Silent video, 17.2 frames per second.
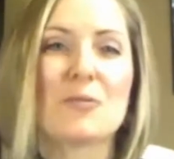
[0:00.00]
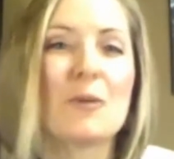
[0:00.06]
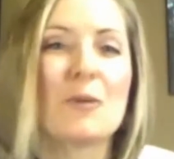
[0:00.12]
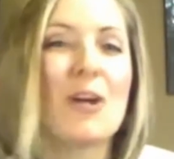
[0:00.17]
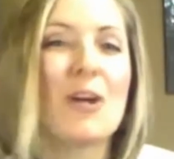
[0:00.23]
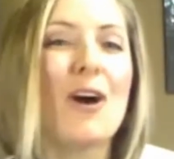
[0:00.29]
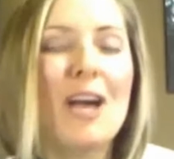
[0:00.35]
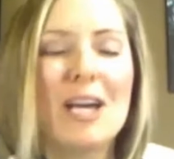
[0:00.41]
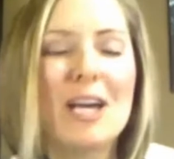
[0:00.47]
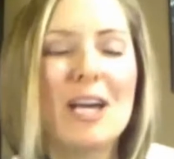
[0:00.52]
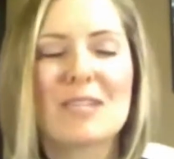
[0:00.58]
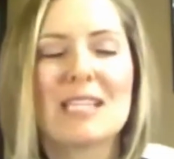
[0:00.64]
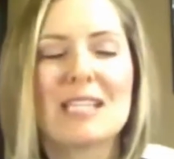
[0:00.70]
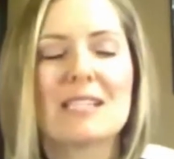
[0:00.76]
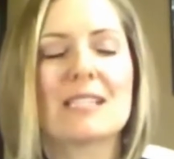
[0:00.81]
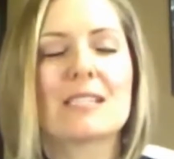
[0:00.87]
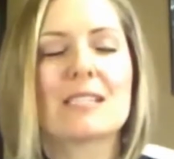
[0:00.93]
So we all
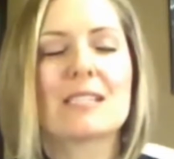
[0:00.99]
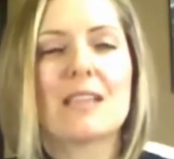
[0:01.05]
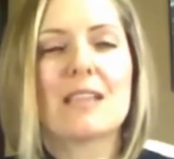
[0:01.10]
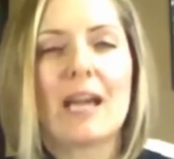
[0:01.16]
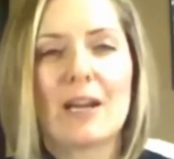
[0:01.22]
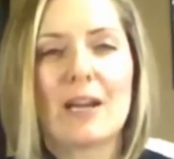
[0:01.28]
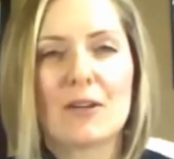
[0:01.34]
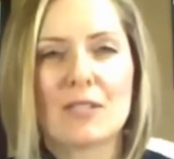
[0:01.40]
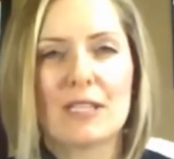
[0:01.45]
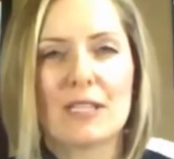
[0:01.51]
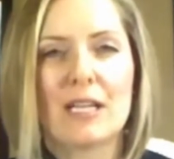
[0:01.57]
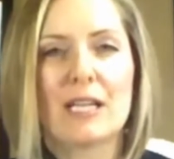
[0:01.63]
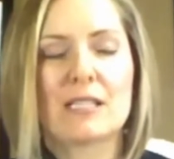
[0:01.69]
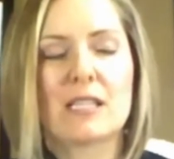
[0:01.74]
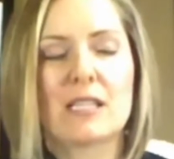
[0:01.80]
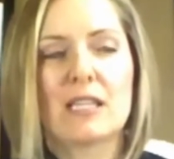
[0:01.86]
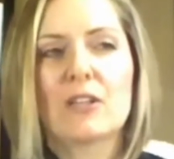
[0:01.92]
have these desires
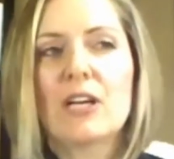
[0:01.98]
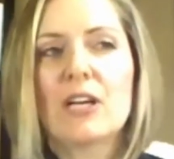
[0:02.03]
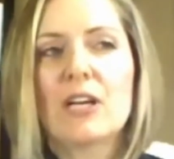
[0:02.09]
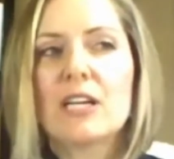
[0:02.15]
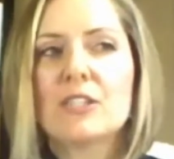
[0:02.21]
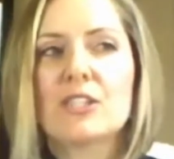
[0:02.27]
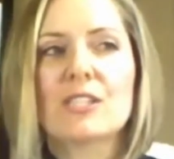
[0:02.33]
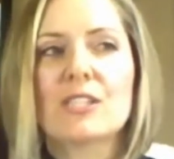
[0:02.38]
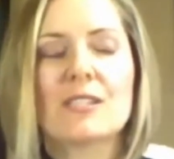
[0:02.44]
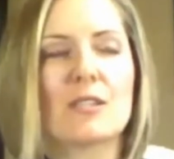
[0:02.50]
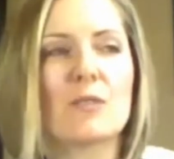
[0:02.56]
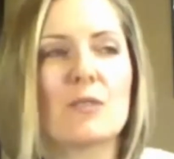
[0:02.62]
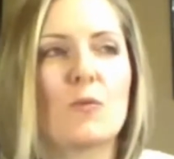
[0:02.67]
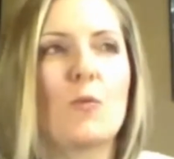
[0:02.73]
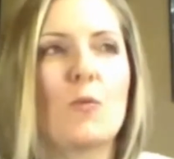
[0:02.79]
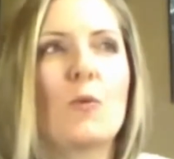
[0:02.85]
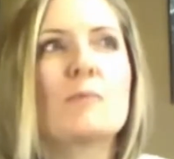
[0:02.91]
in us, and they're not just
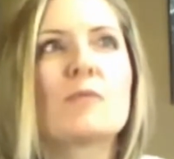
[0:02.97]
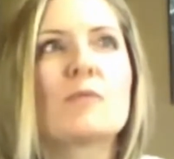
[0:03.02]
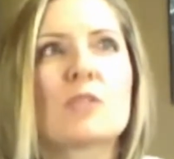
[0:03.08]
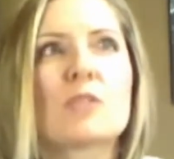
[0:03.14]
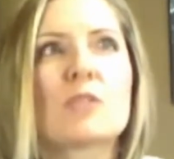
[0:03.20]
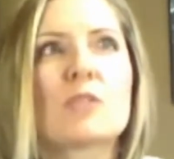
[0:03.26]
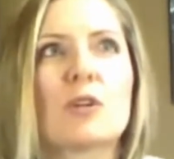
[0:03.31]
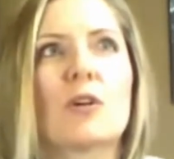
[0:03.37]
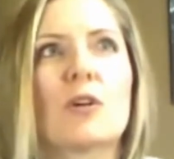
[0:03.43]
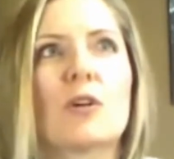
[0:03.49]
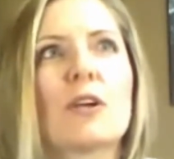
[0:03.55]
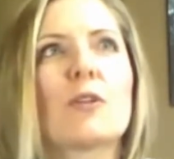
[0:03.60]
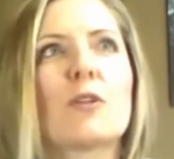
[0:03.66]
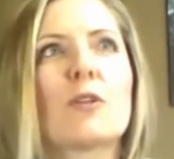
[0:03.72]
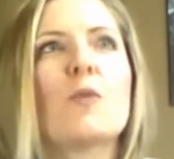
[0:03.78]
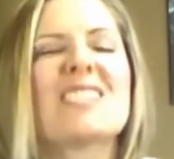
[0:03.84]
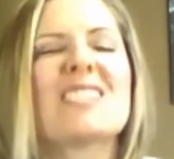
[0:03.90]
whimsical.
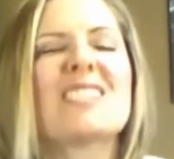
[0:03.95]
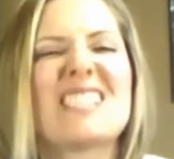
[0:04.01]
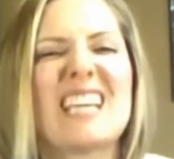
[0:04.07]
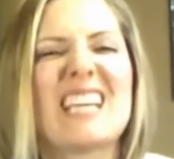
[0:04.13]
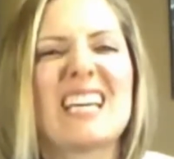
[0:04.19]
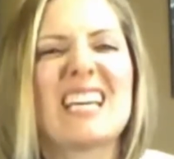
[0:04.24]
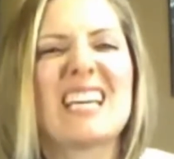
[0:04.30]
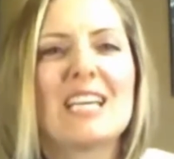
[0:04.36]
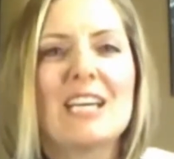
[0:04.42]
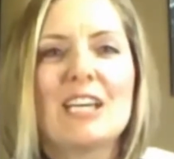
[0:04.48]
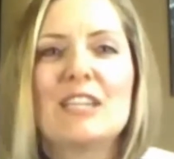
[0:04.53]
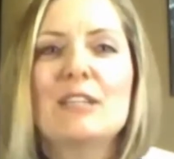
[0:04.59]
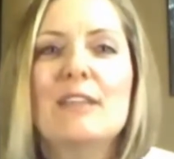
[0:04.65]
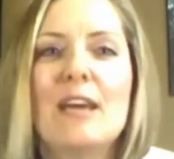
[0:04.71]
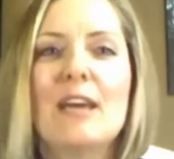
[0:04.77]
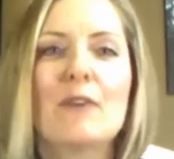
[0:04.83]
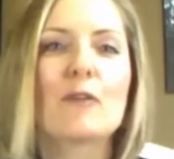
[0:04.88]
They're the ones that
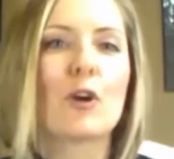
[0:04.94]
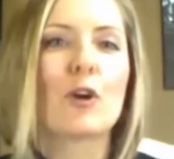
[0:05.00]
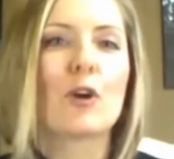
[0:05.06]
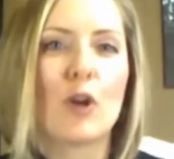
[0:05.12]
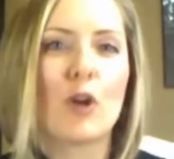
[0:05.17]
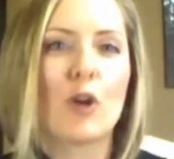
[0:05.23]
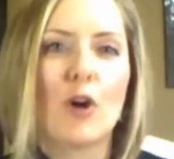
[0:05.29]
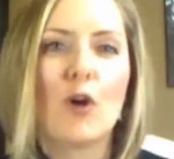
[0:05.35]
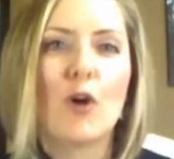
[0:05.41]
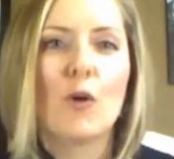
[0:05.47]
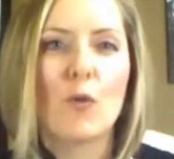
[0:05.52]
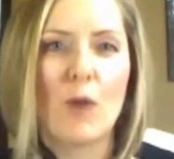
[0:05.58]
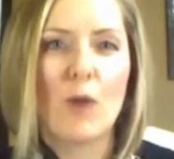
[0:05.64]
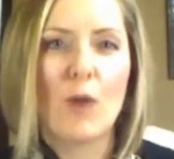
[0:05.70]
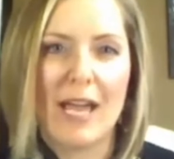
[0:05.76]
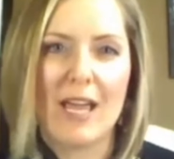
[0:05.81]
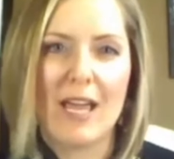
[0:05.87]
never go
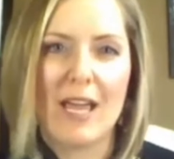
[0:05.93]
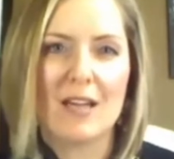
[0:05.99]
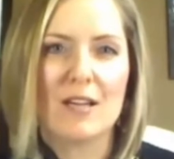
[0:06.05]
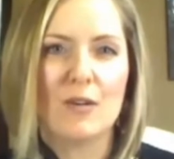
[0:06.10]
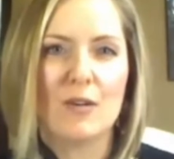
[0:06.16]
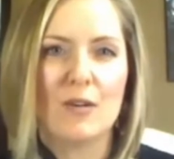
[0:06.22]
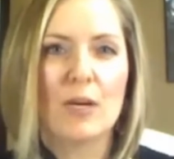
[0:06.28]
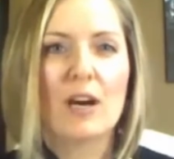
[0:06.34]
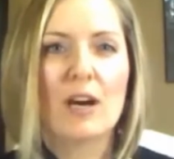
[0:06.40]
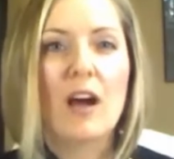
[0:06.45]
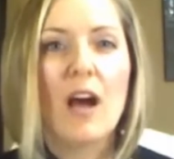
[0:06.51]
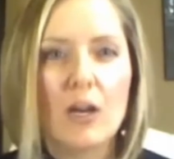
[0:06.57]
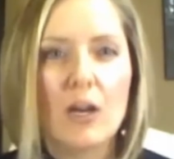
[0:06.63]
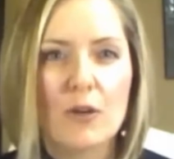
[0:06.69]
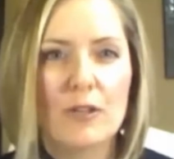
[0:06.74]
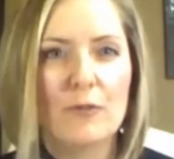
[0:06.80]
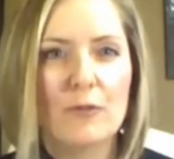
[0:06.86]
away. We are
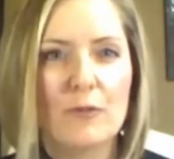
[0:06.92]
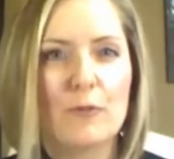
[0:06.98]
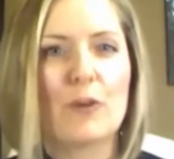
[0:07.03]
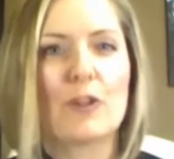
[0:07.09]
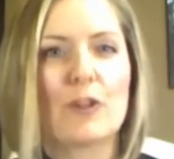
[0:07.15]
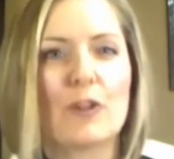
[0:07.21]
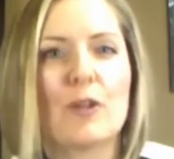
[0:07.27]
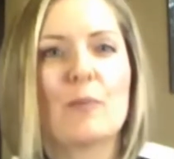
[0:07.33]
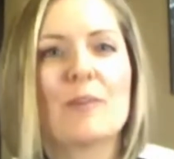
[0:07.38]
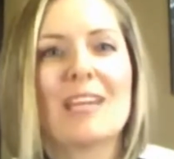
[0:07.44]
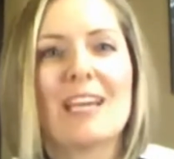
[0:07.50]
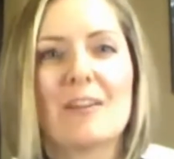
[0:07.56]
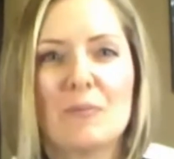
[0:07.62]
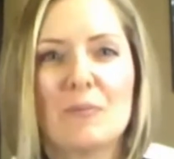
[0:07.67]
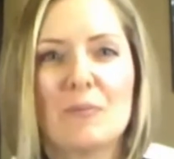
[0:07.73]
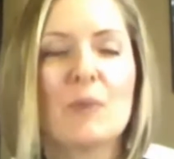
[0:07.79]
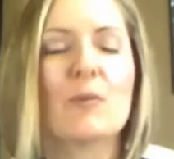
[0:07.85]
hungry for them.
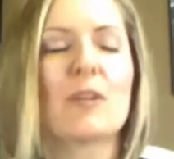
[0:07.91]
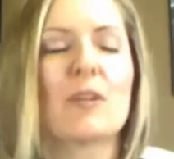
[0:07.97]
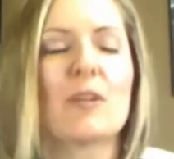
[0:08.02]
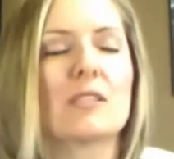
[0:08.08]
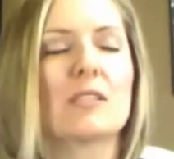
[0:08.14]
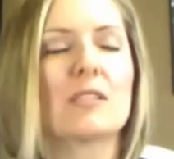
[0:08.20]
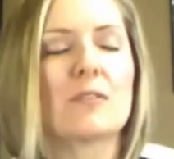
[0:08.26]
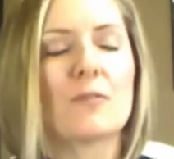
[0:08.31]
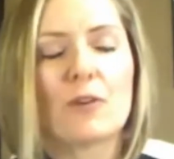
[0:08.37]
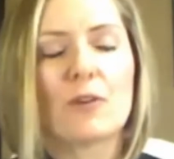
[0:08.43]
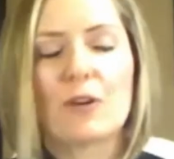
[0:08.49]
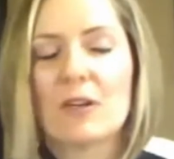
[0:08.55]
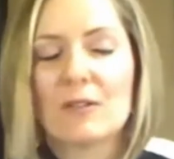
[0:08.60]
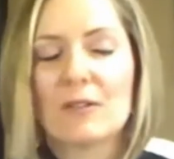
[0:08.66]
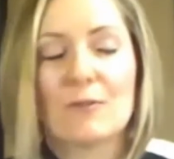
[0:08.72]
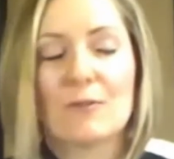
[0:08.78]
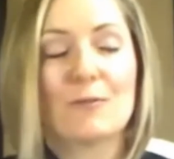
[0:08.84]
They have been with us
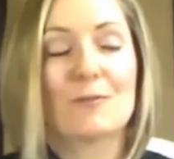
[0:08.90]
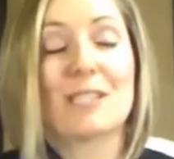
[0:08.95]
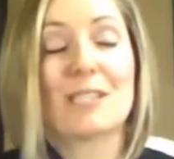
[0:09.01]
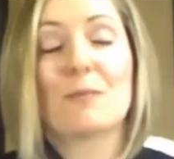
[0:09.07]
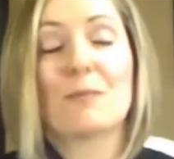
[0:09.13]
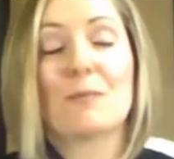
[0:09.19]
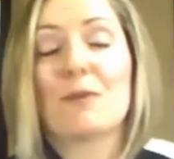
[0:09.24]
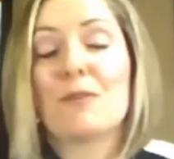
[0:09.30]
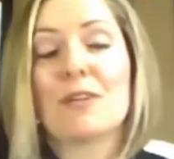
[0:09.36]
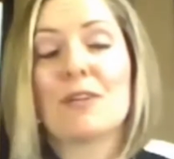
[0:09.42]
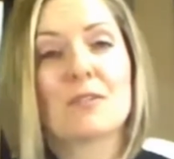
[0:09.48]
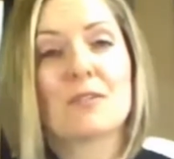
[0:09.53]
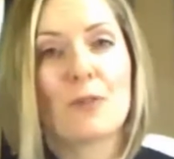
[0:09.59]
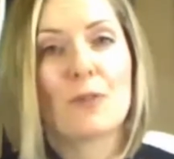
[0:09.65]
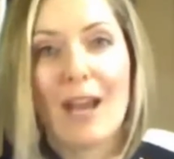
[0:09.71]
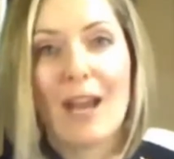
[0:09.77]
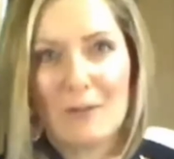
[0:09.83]
for, some of us,
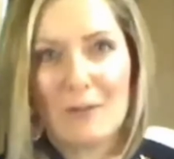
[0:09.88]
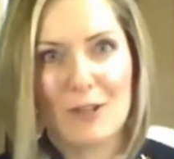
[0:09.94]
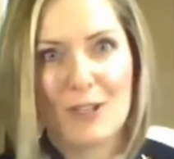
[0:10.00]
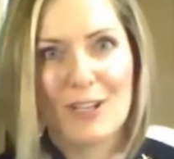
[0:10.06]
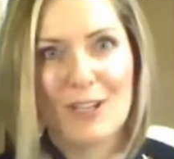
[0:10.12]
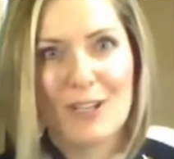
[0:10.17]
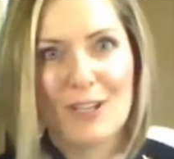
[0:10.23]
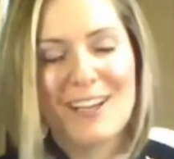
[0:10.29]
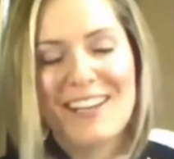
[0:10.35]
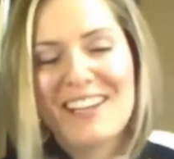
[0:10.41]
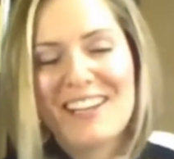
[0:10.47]
forever.